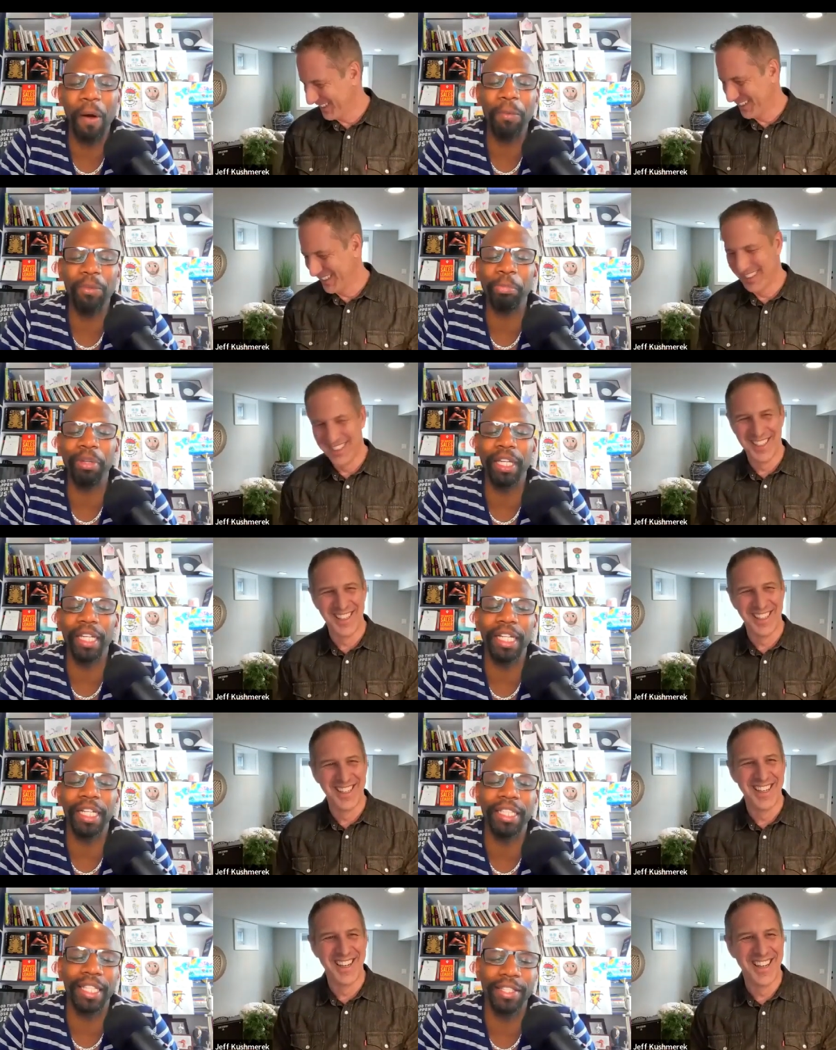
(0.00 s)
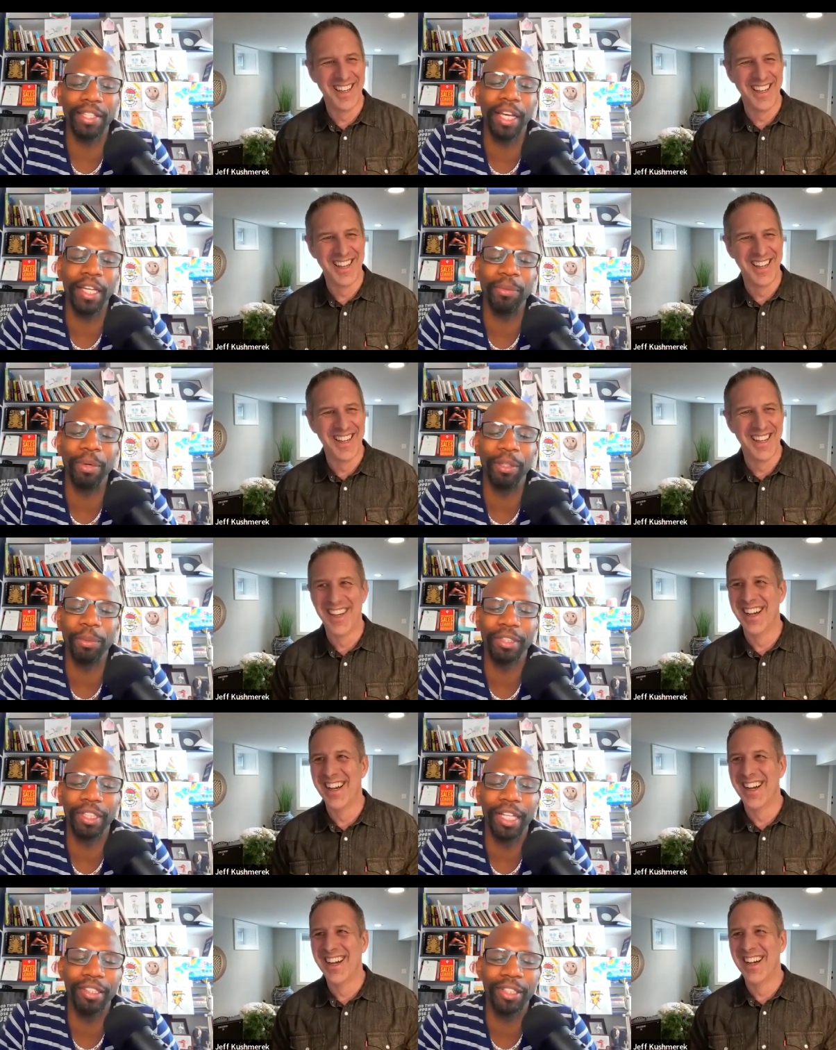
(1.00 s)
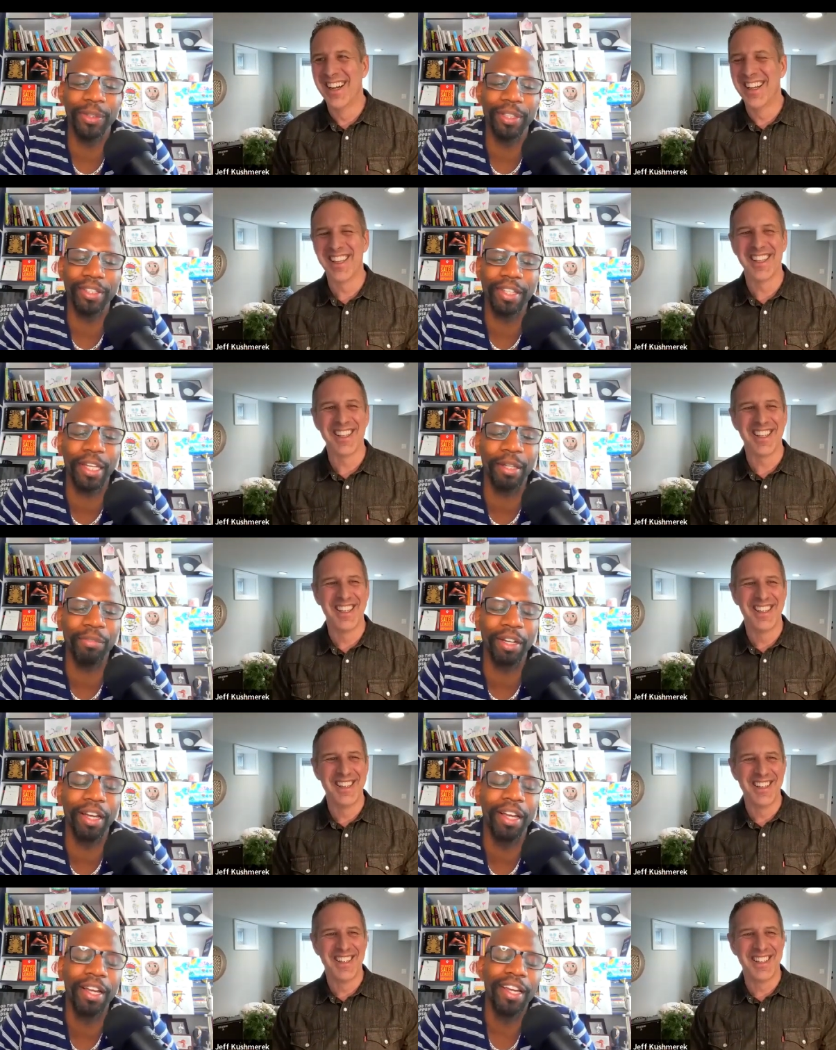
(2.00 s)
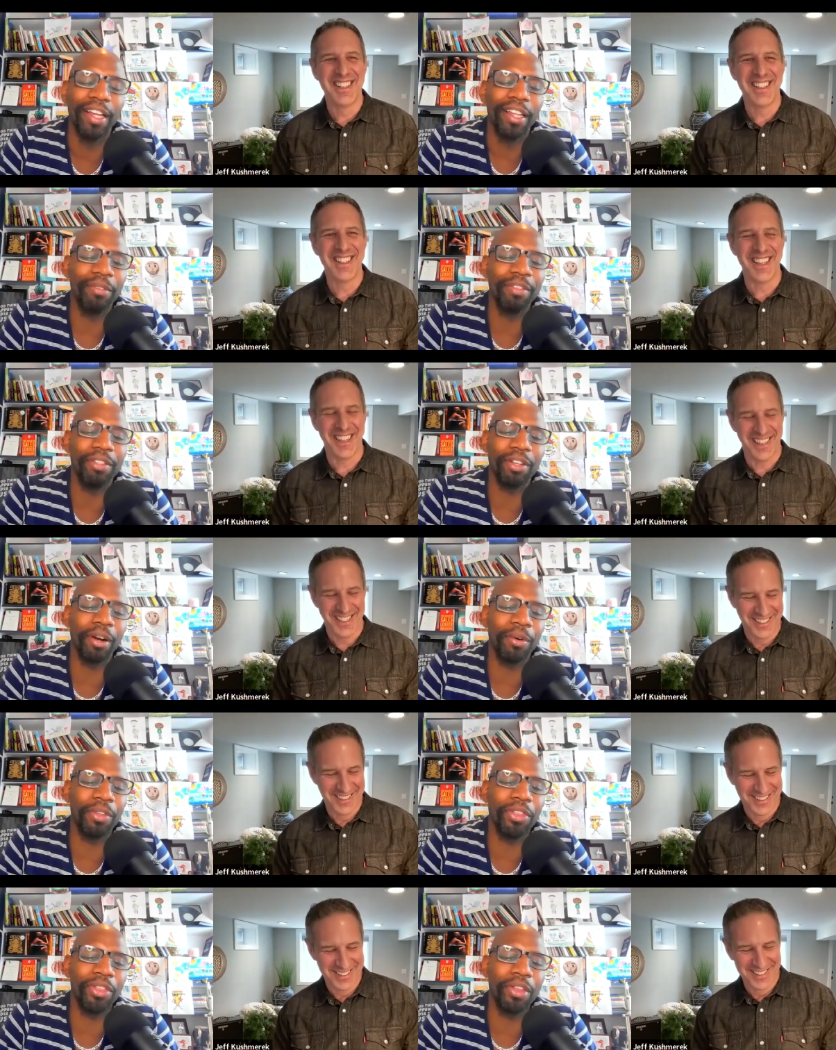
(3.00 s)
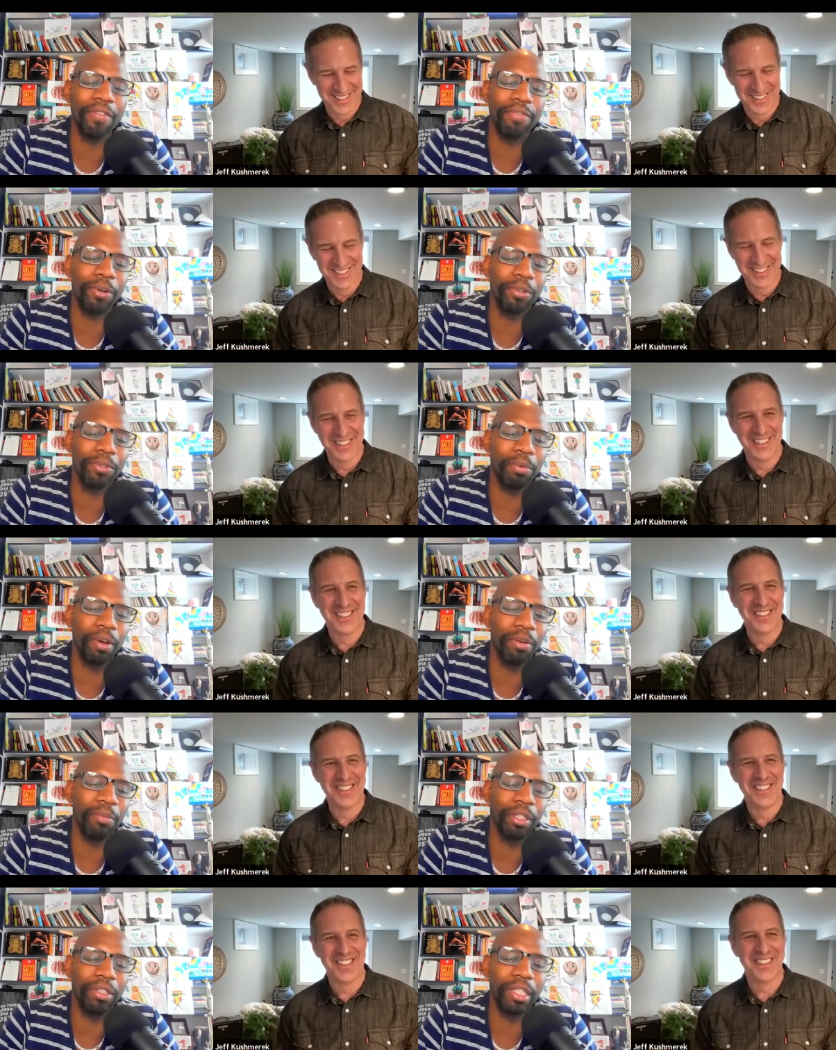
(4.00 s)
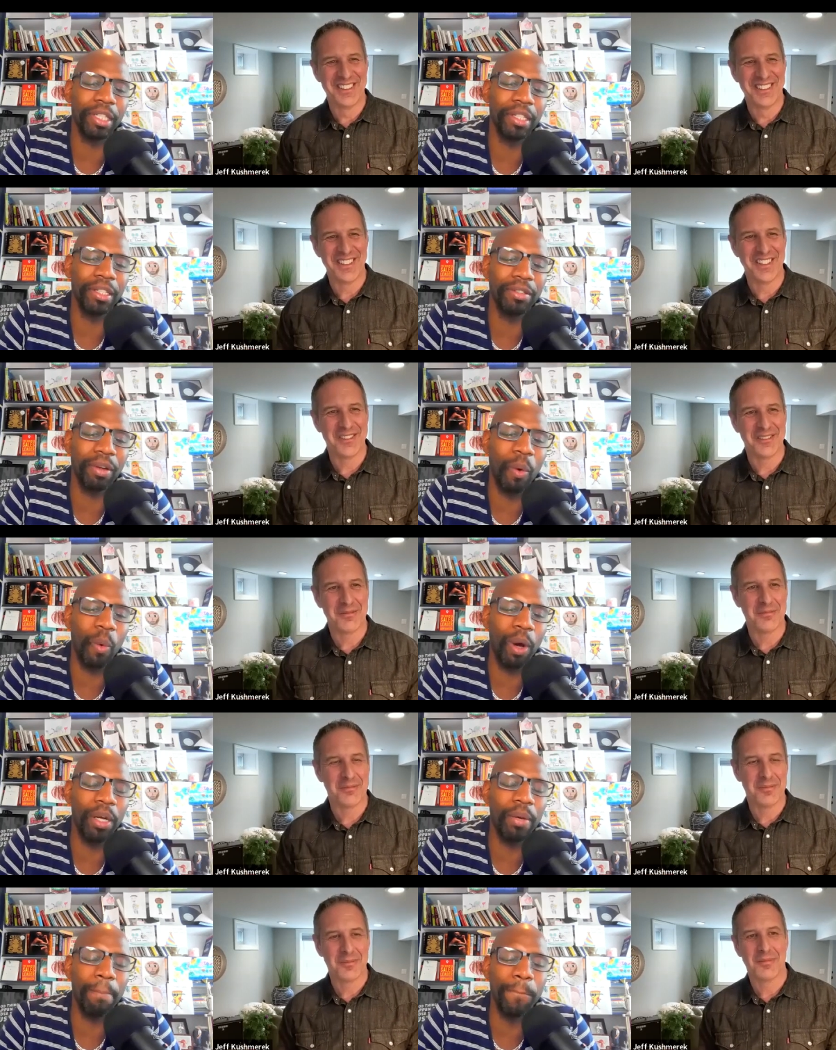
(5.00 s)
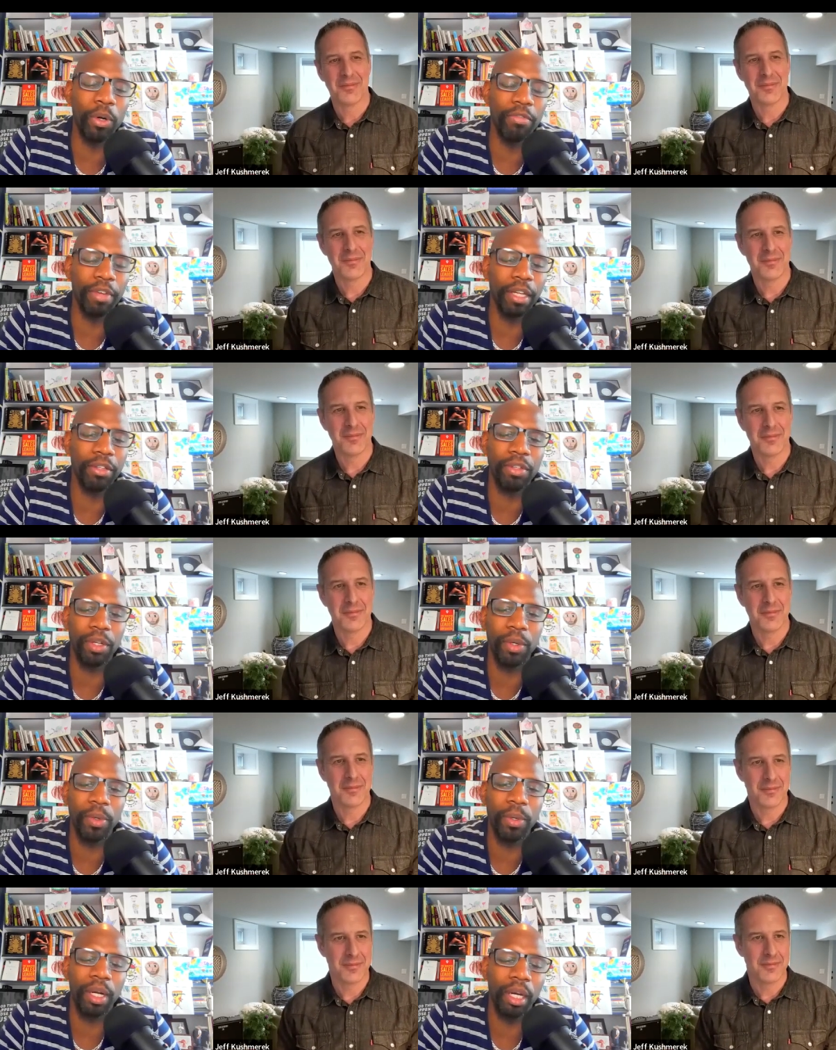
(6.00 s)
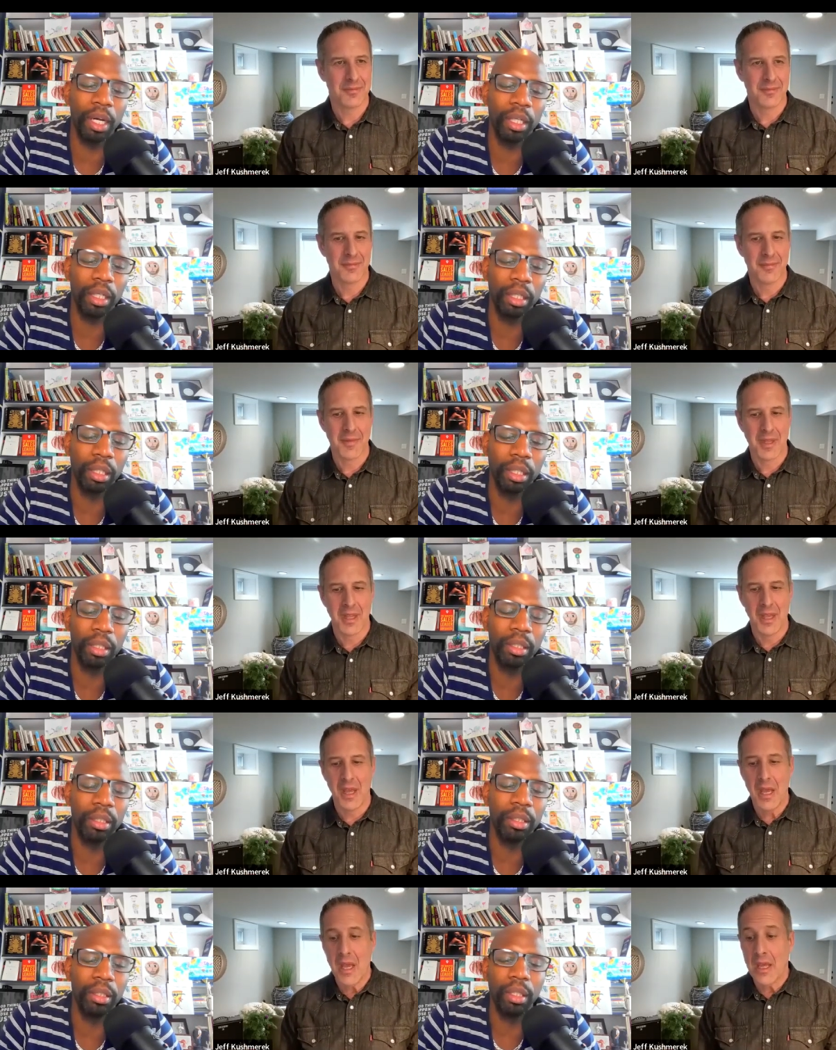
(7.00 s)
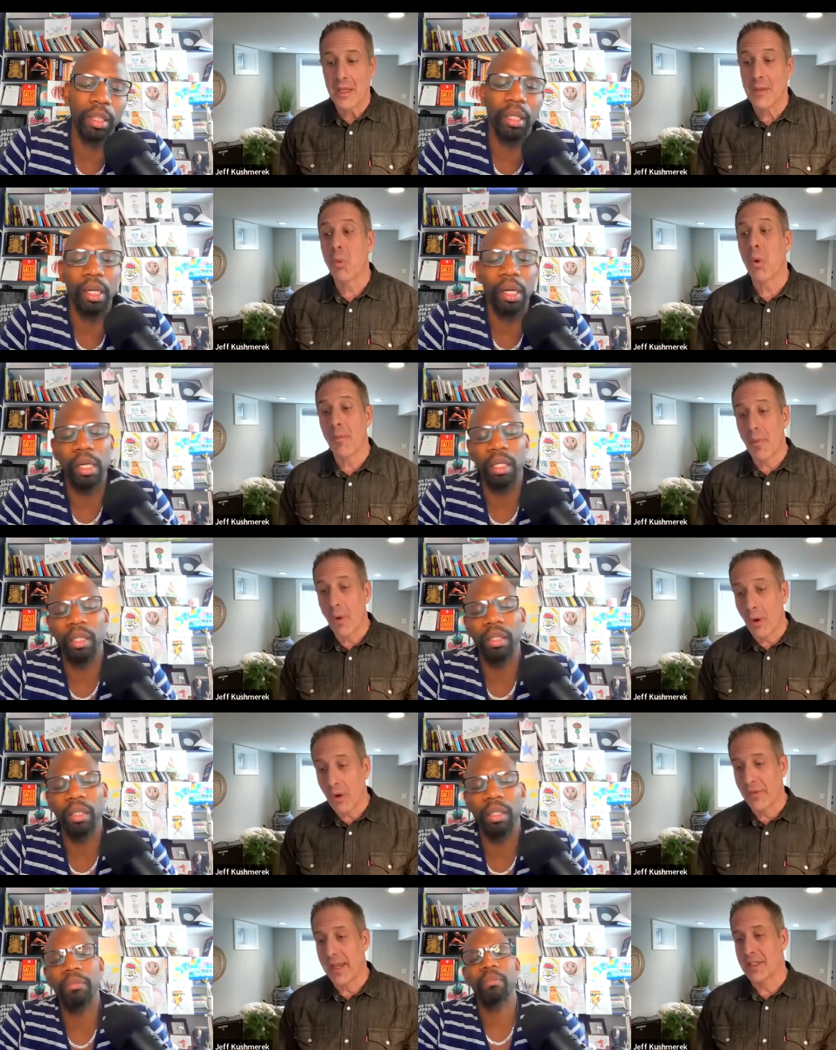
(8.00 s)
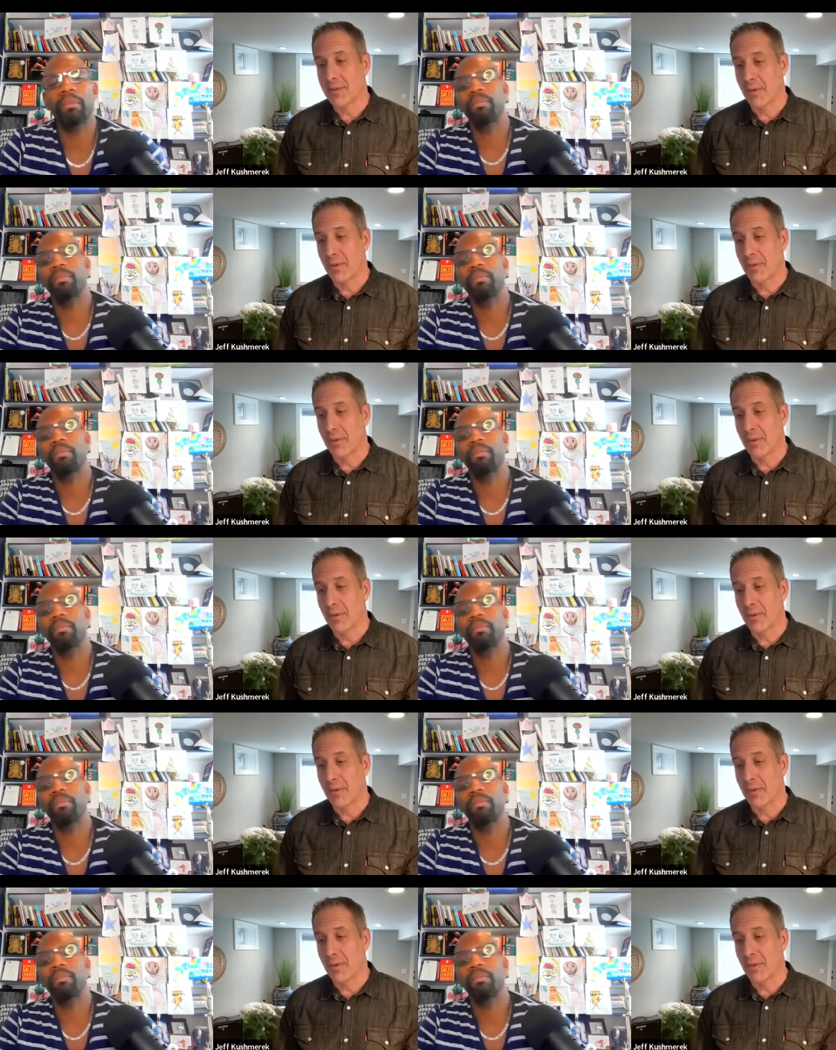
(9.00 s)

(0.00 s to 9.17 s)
Speaker 1: we're almost bleeding into the second one, which I'll ask you in a second. But yeah. let me start with the first one, which is what motivates you
Speaker 2: what motivates